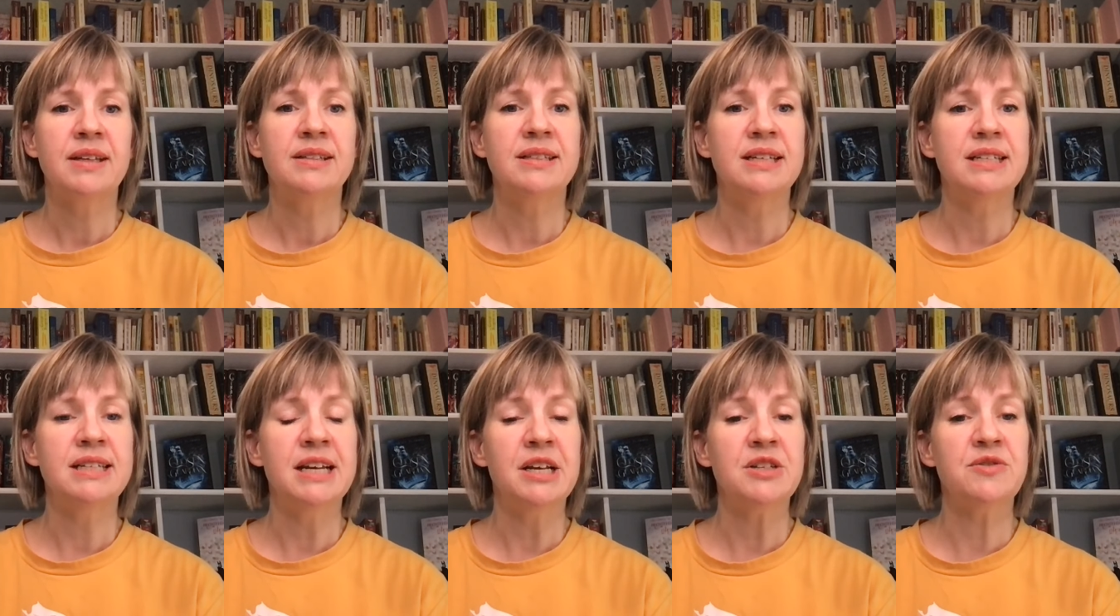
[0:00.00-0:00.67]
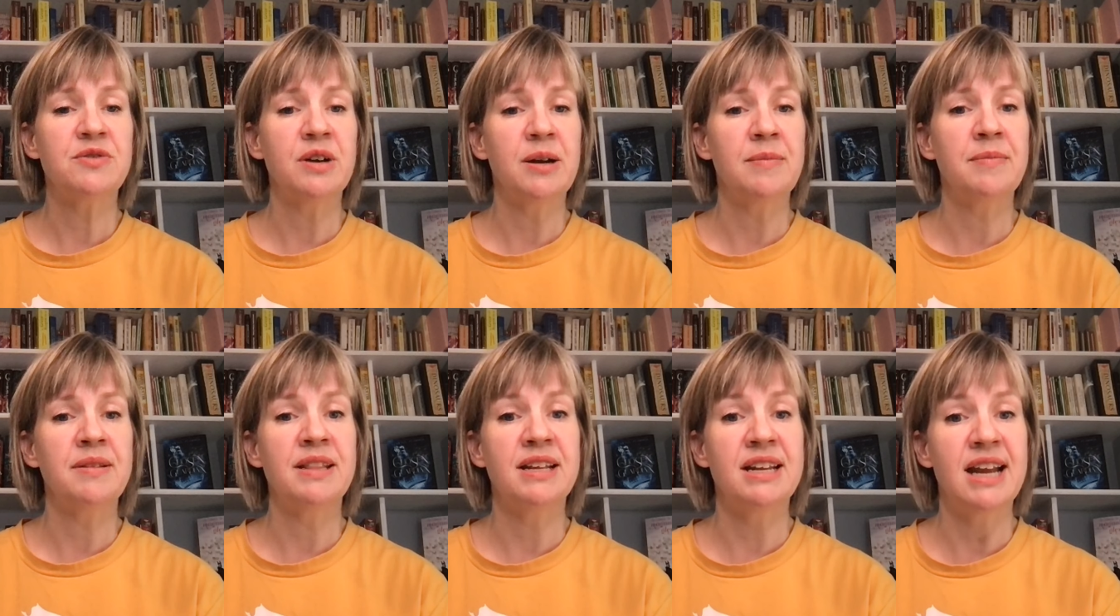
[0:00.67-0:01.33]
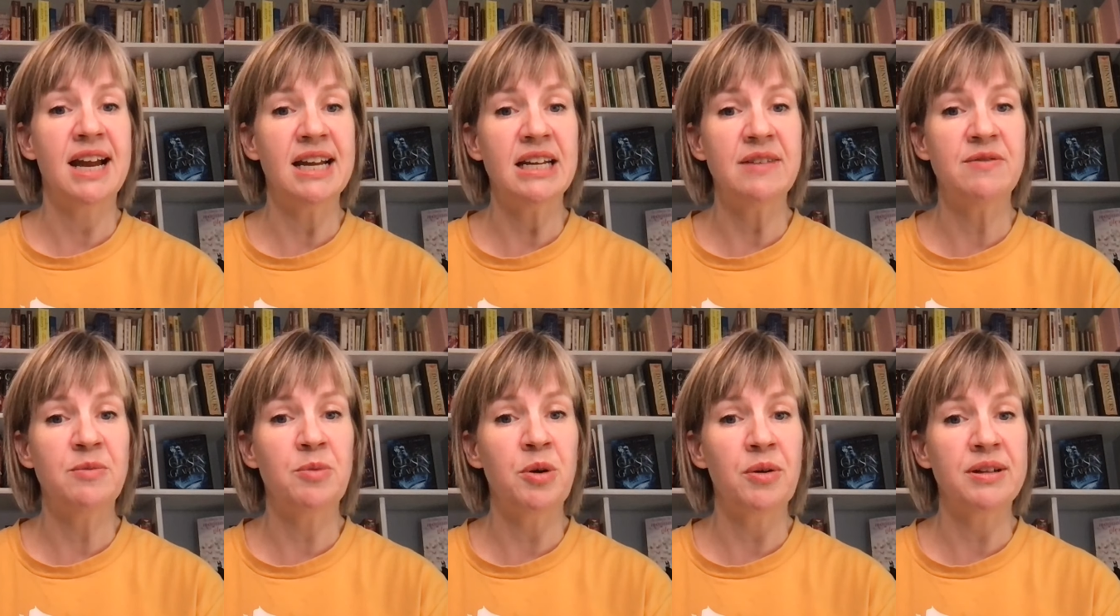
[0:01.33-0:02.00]
Details from the night of
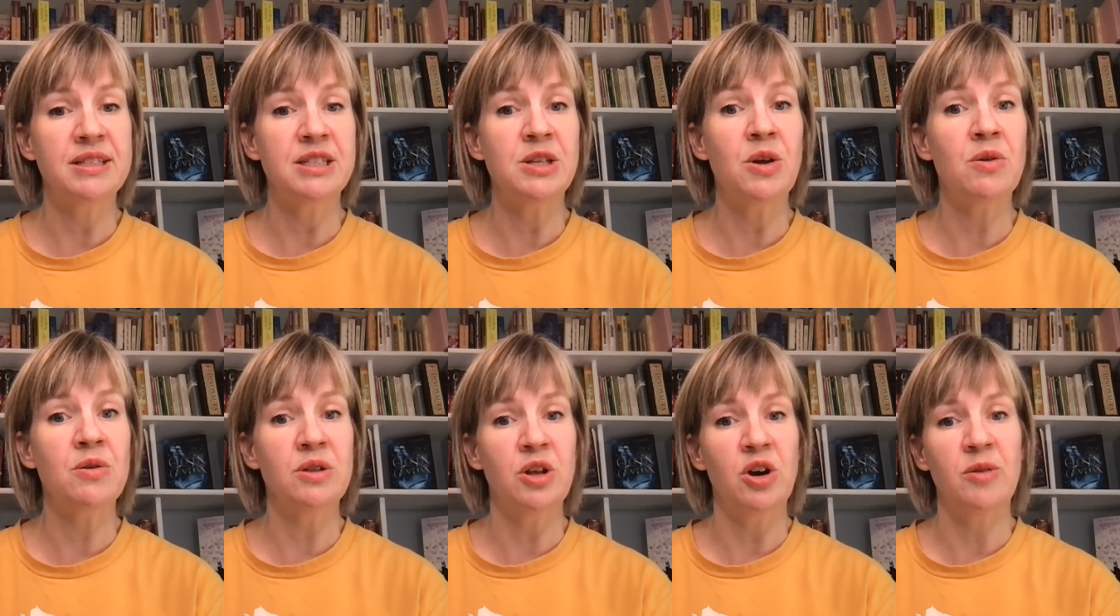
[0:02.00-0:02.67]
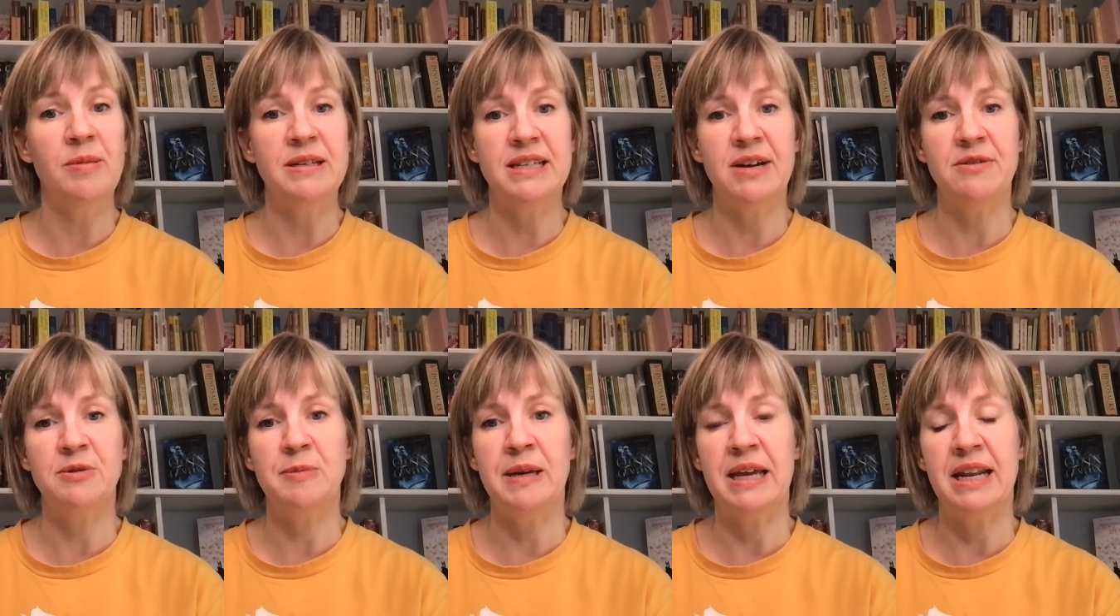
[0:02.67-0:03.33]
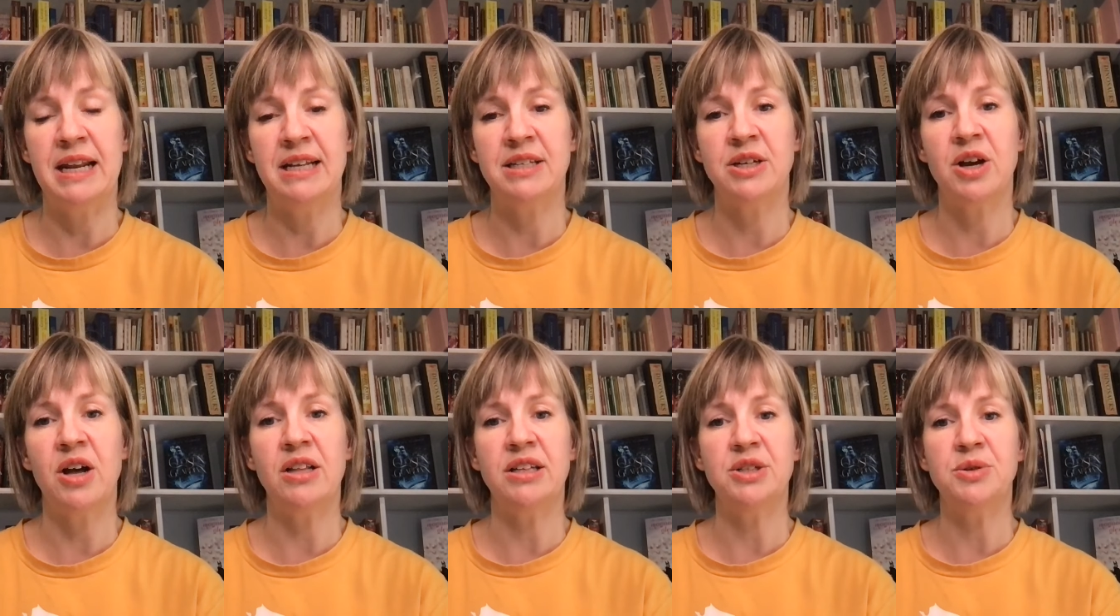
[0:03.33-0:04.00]
the broken snow globe, as I was beginning to
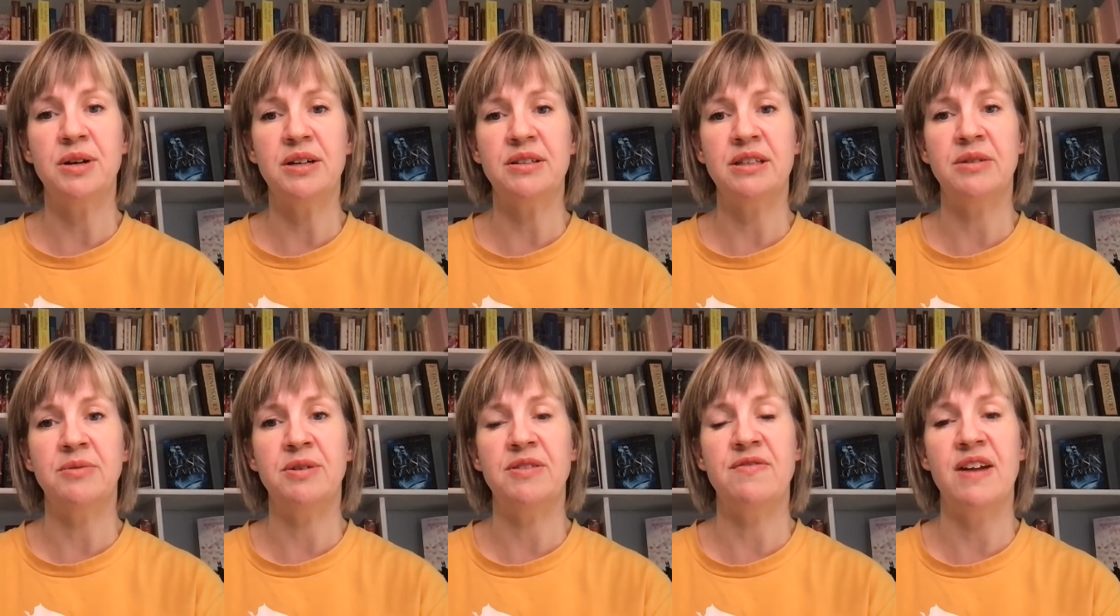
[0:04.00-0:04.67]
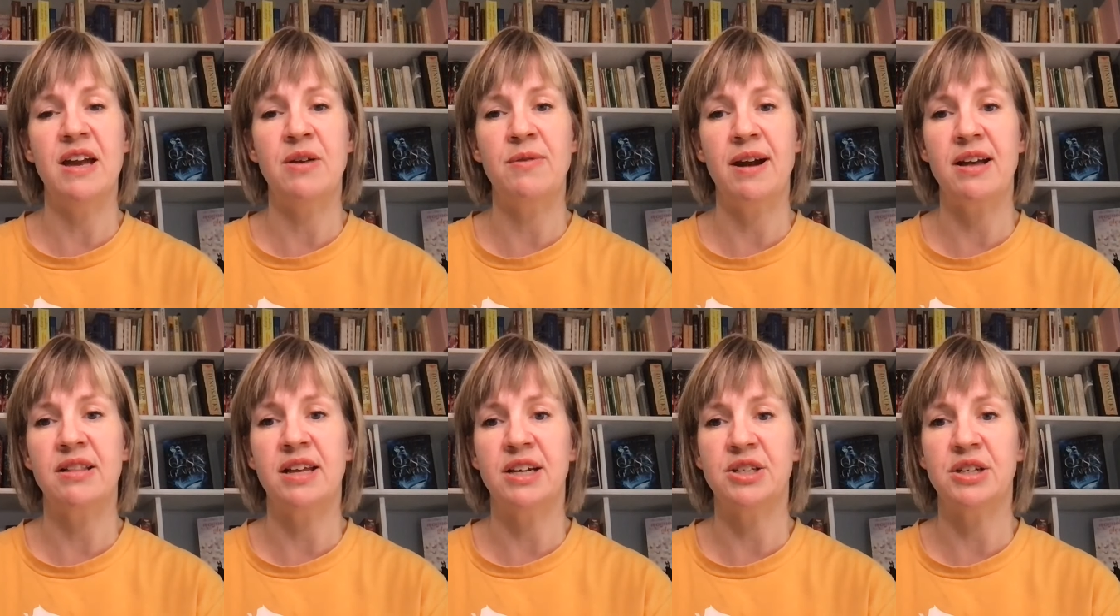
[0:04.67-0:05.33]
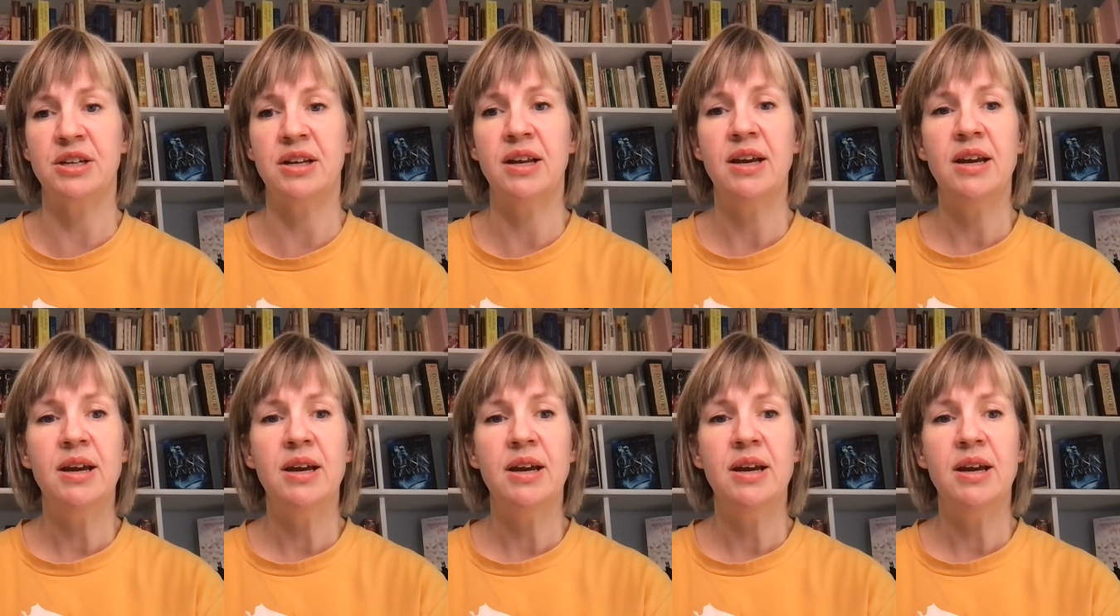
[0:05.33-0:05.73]
call it, trickled in with vague recollection.